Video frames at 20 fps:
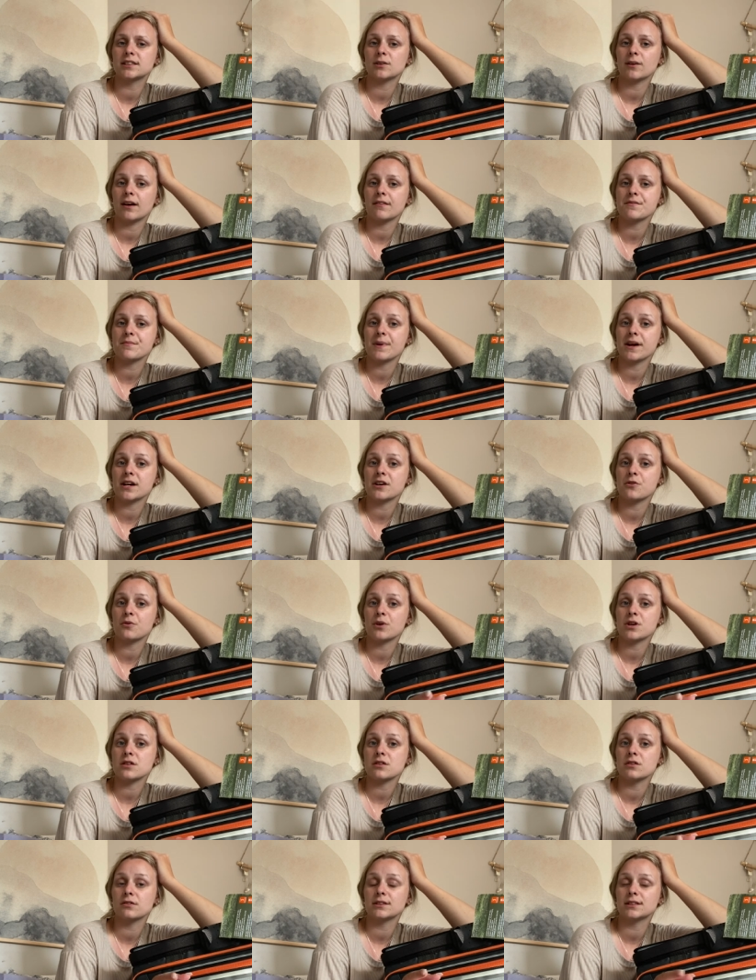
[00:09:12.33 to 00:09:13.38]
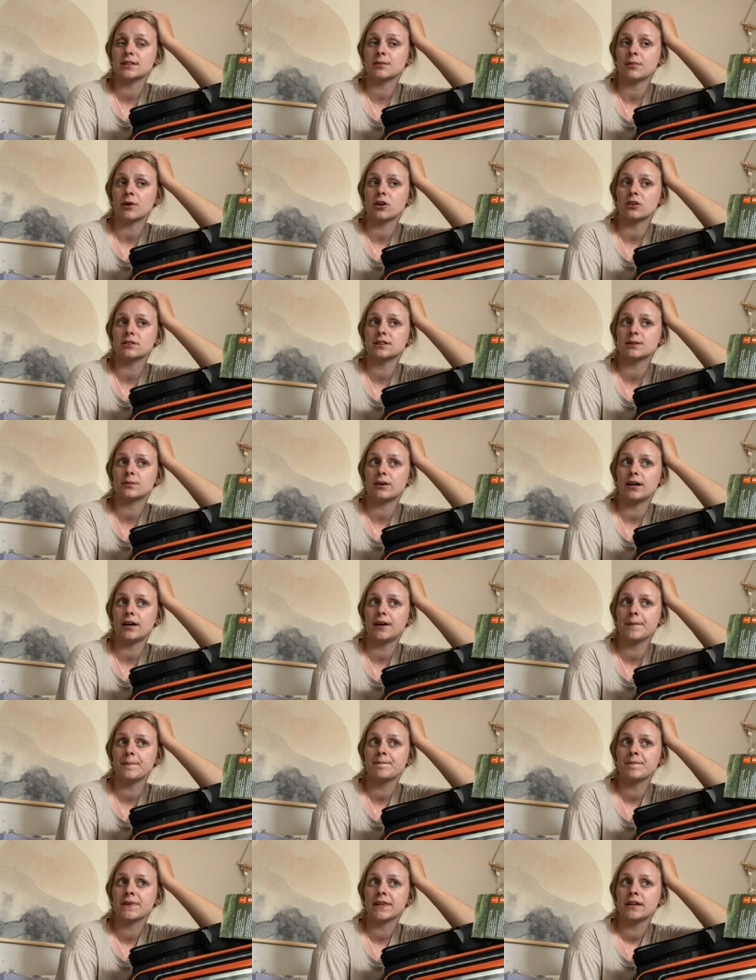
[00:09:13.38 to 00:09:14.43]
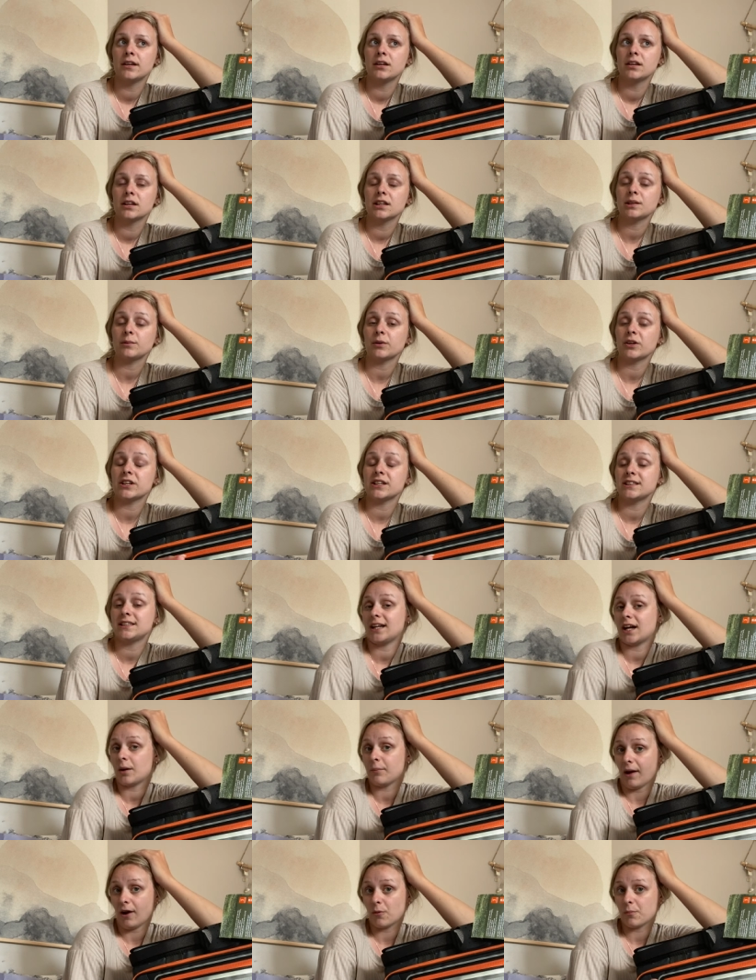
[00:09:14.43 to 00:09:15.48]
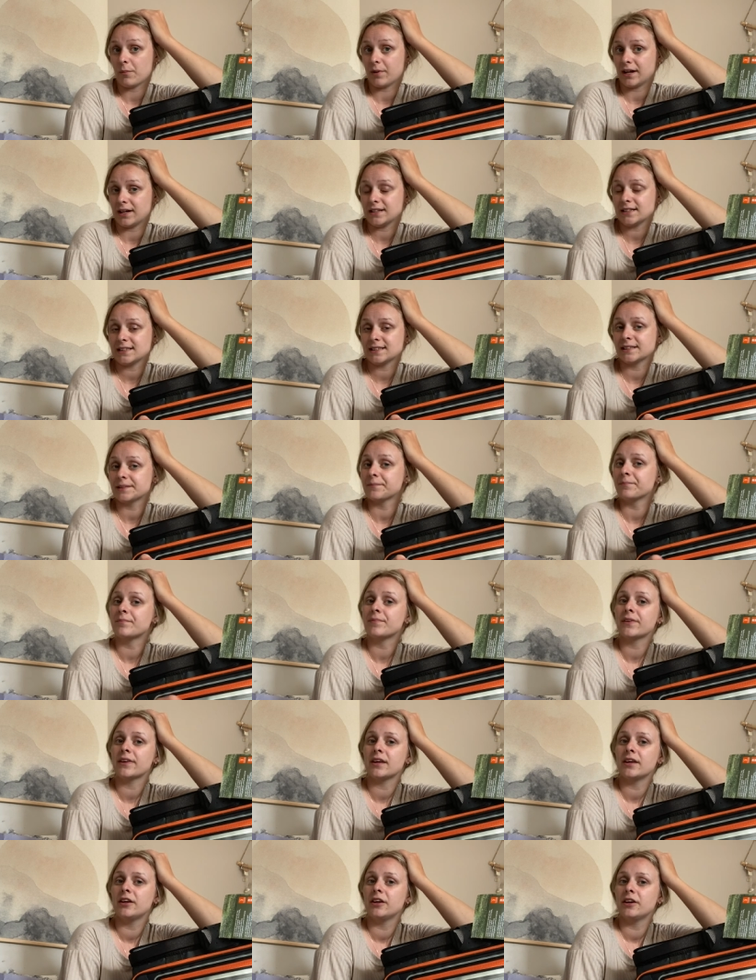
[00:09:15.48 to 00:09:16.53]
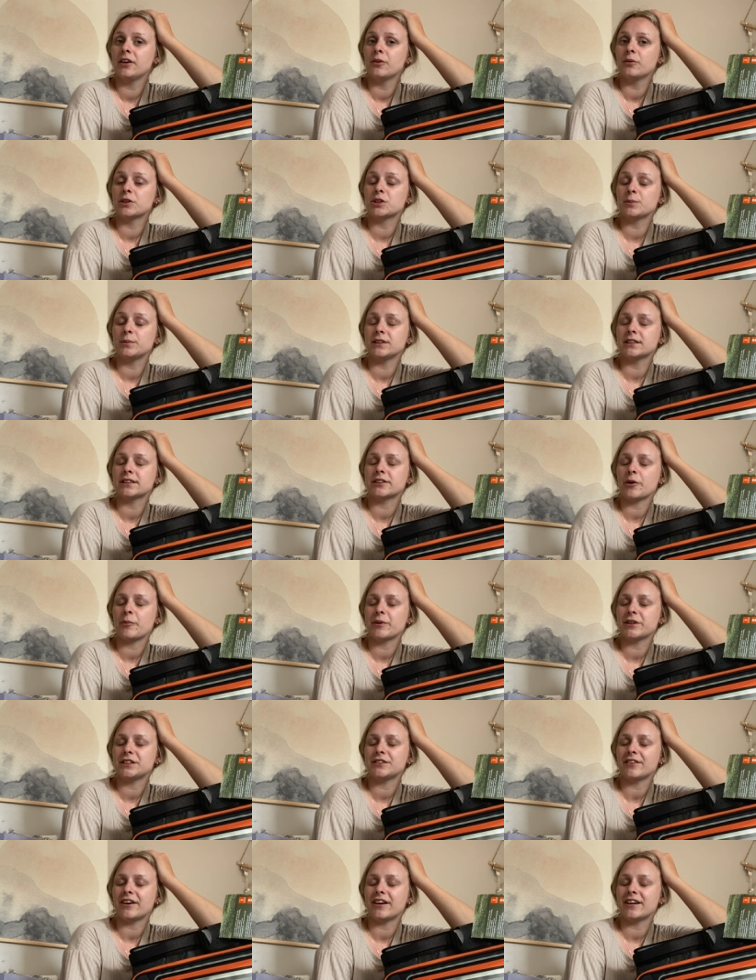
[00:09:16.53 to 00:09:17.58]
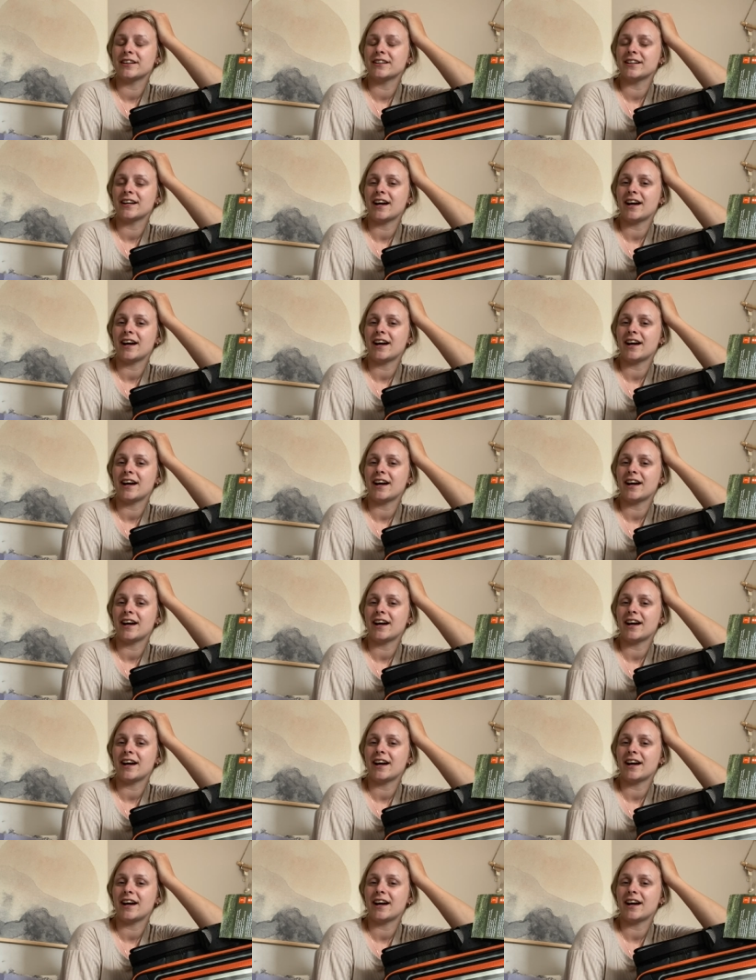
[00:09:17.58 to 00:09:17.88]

So I have to buy a new one of those tomorrow as well because we're going to take our mountain bikes, which will be so much fun.